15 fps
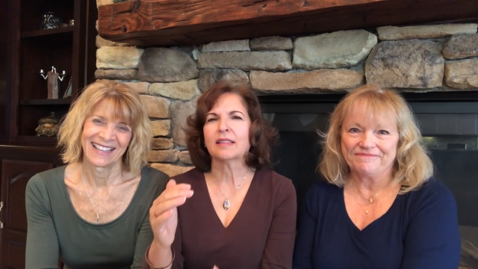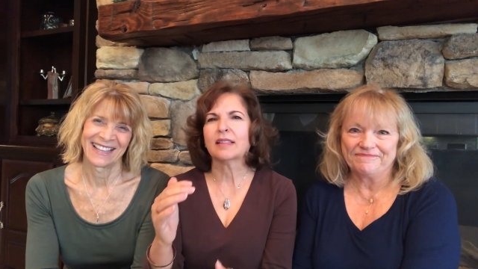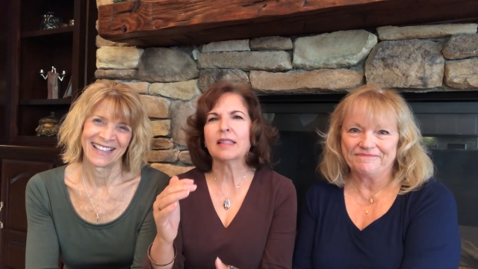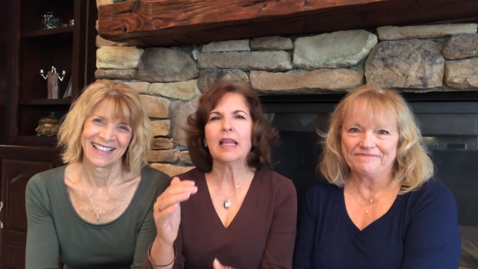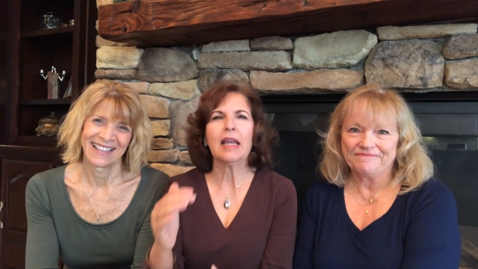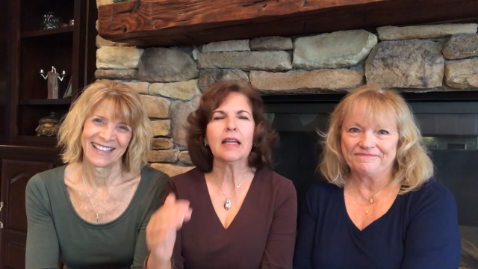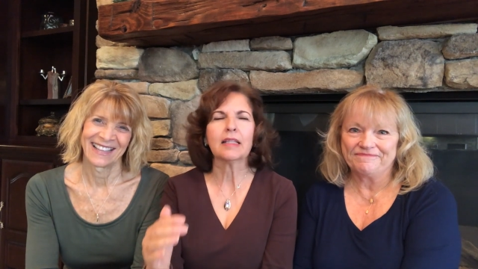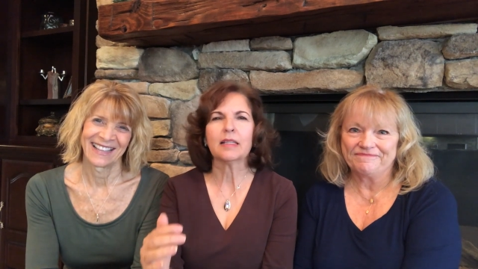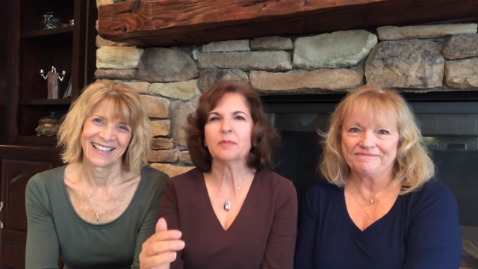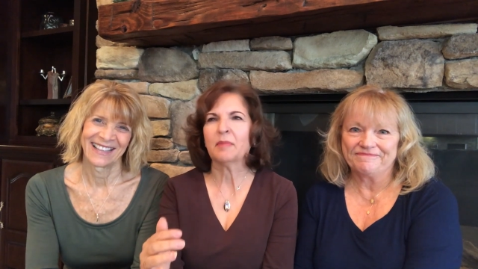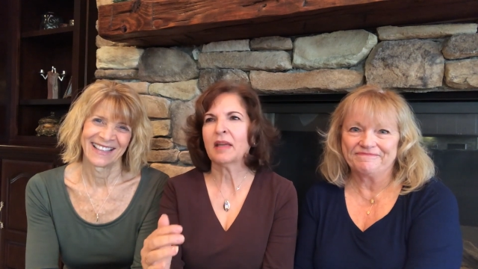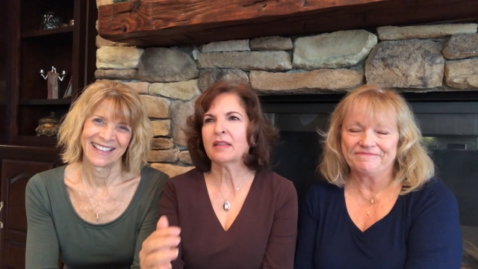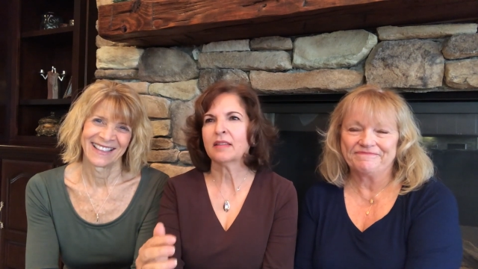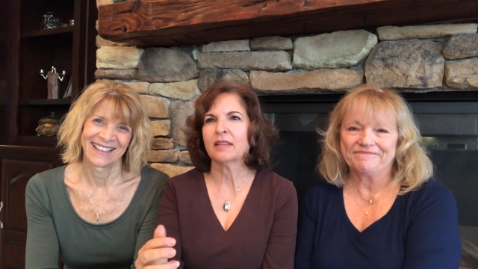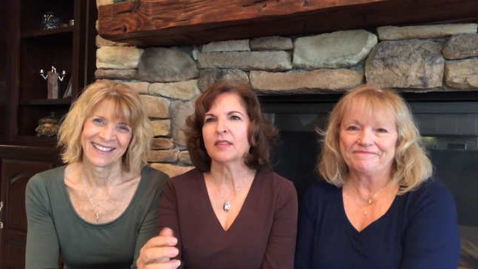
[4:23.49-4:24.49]
Speaker 1: text
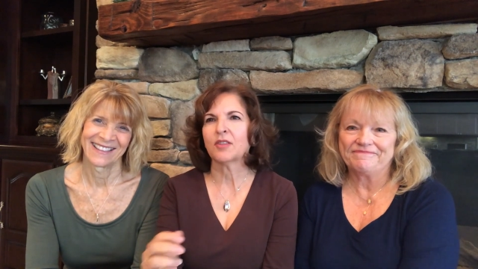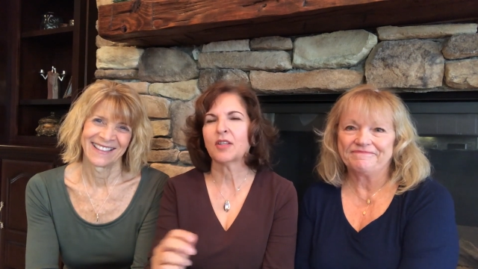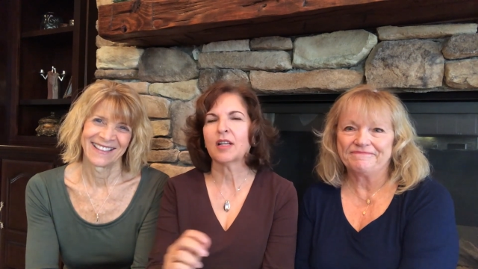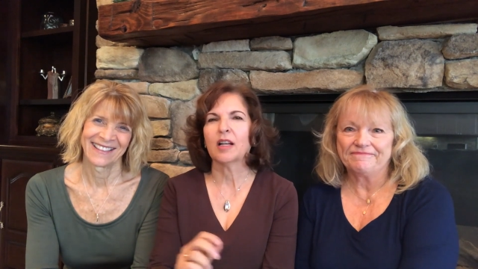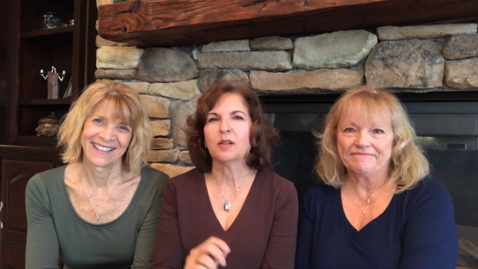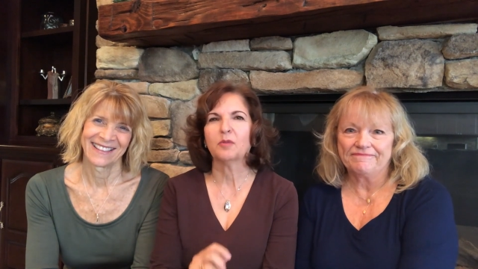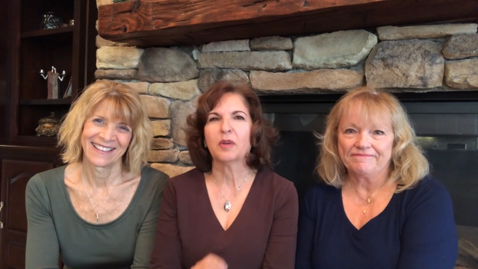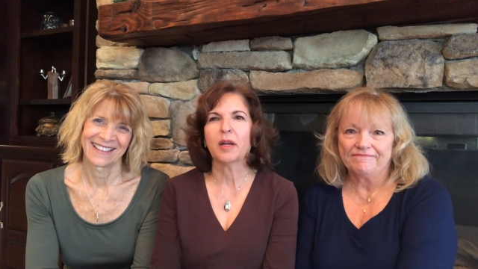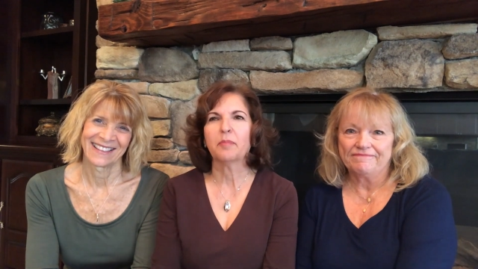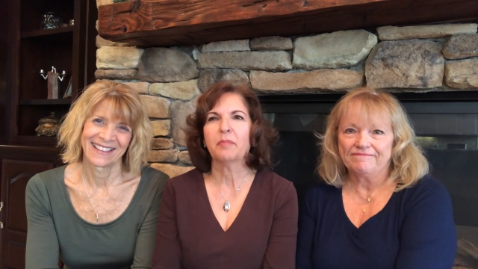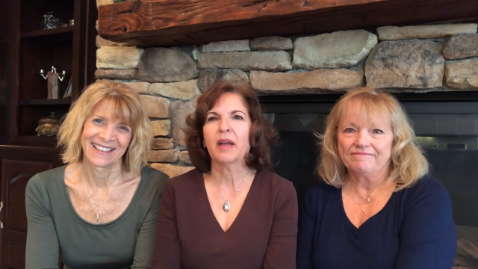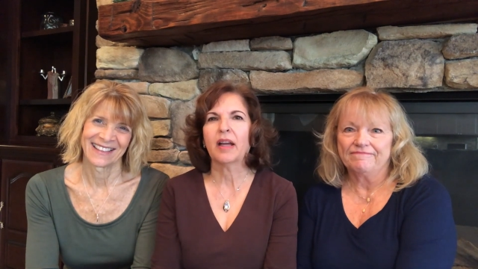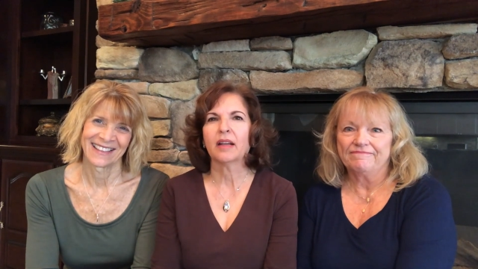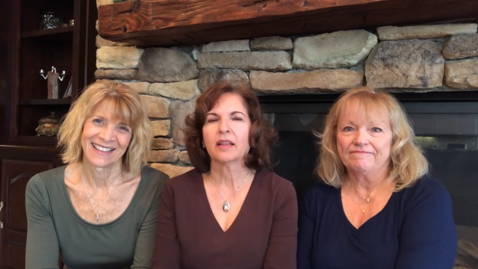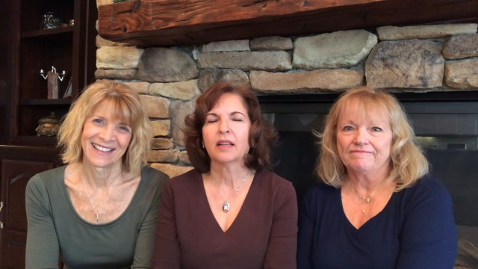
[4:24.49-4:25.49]
message, and I'll write
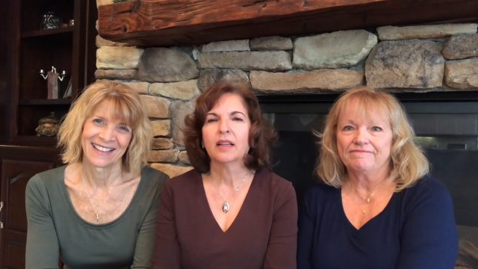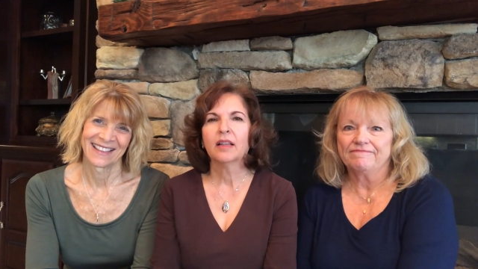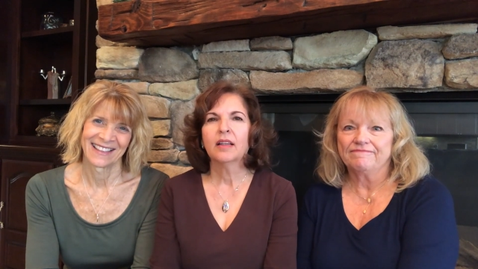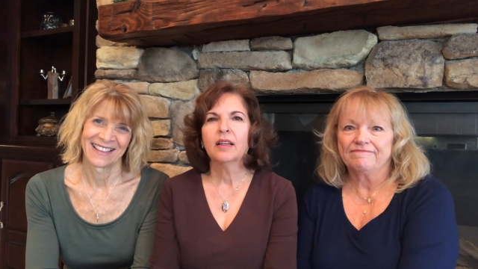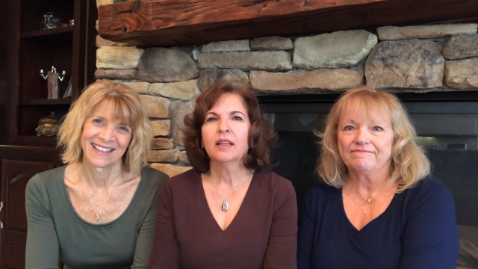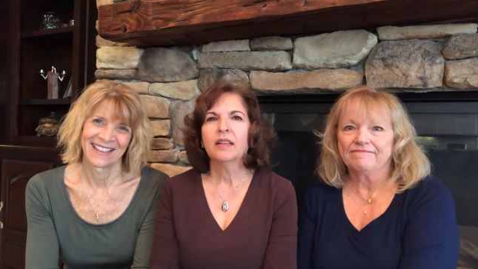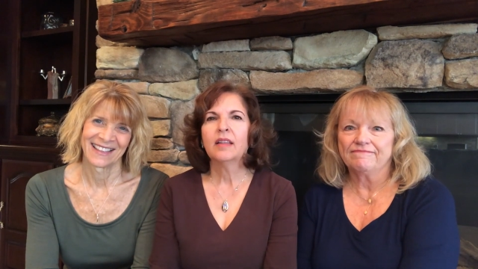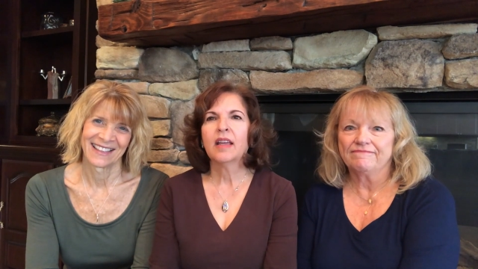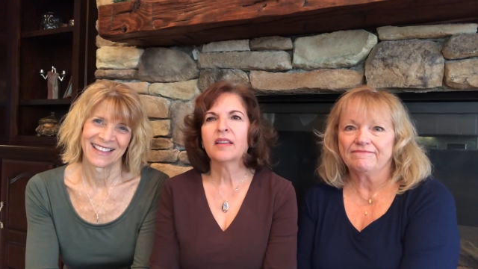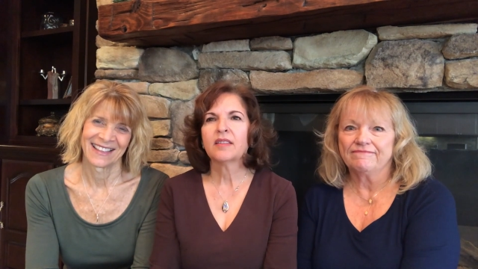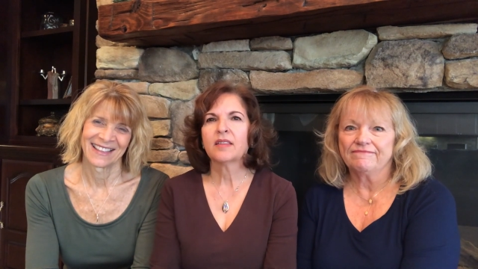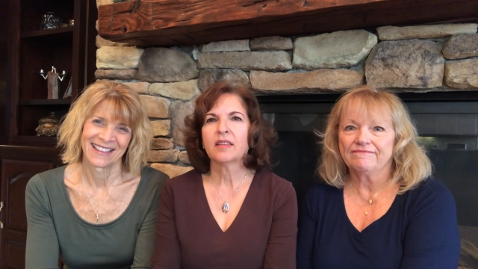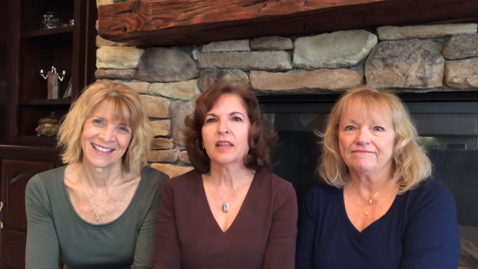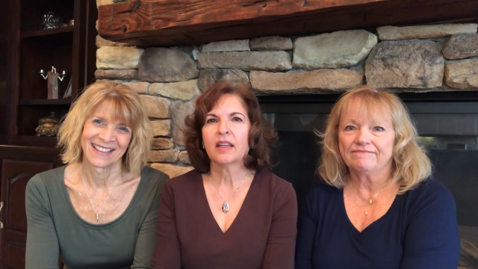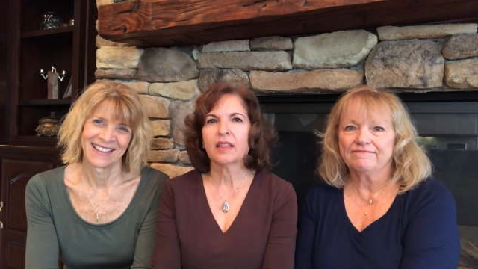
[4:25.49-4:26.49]
back,
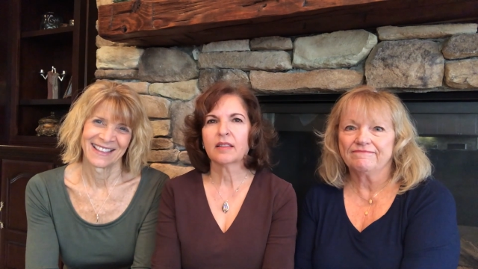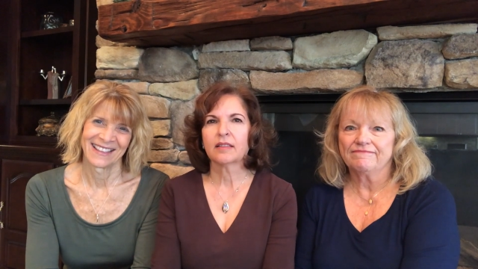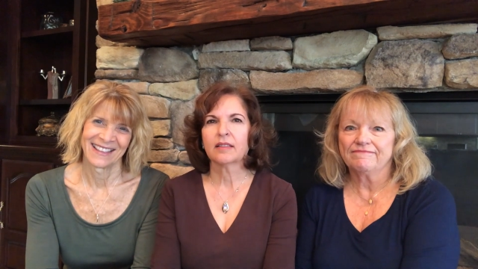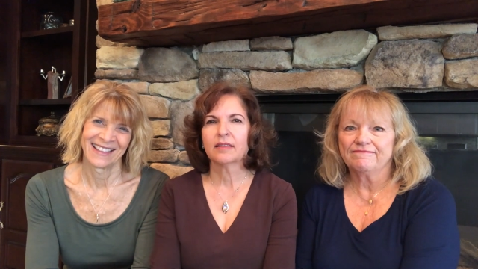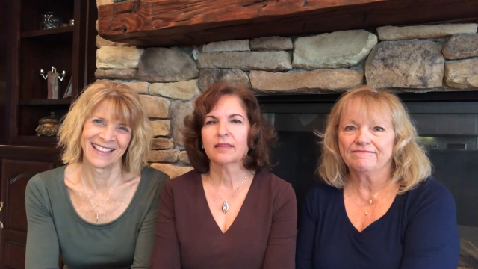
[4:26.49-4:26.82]
yes, thanks.